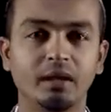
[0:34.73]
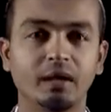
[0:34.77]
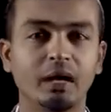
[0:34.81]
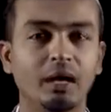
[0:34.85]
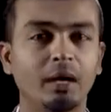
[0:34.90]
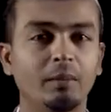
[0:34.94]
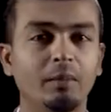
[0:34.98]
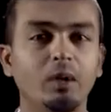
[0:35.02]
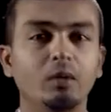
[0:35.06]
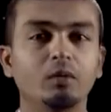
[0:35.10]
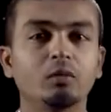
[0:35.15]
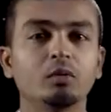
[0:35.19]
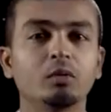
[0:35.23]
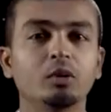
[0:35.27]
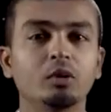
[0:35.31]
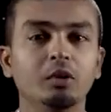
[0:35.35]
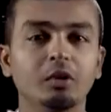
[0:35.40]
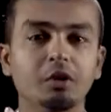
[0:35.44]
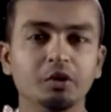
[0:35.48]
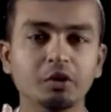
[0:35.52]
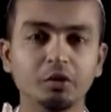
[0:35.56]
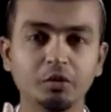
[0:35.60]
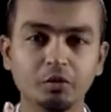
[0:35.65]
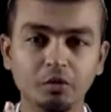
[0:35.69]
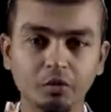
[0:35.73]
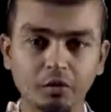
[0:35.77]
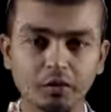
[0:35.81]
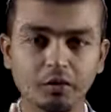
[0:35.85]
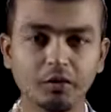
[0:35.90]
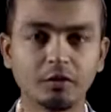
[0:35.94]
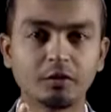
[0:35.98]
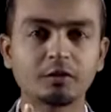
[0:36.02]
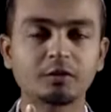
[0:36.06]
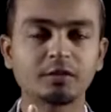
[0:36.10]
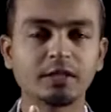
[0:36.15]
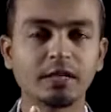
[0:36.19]
about
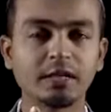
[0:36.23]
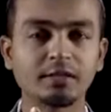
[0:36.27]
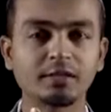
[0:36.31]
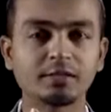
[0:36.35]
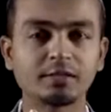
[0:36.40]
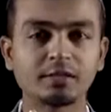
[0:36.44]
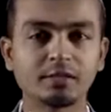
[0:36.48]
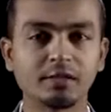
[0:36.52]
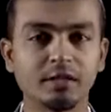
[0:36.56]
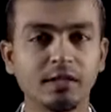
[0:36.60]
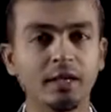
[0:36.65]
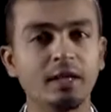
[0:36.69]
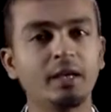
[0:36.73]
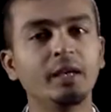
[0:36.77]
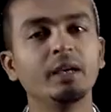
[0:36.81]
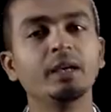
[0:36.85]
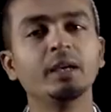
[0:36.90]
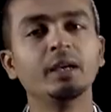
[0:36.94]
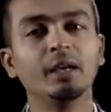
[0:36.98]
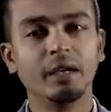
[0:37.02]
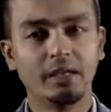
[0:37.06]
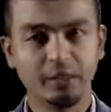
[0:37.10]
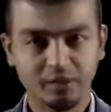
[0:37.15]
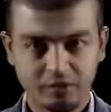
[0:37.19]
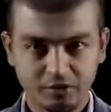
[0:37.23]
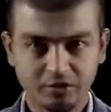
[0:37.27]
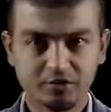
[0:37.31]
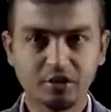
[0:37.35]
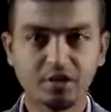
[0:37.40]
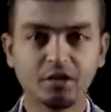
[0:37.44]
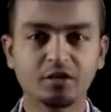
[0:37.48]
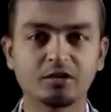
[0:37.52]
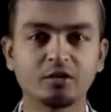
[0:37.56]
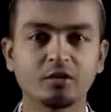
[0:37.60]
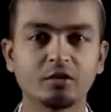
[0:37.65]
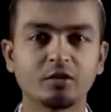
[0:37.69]
union of sets,
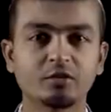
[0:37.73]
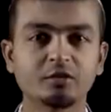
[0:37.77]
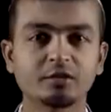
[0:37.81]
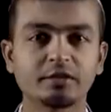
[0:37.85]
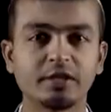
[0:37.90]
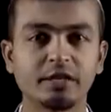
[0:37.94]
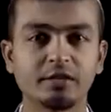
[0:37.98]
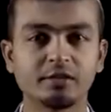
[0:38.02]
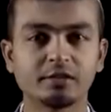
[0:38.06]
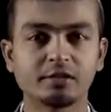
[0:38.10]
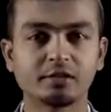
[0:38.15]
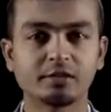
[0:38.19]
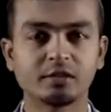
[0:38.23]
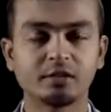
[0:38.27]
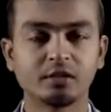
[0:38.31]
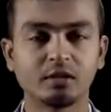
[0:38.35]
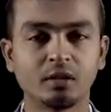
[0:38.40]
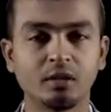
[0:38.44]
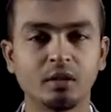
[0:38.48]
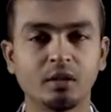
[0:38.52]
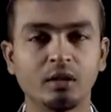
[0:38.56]
intersection of sets,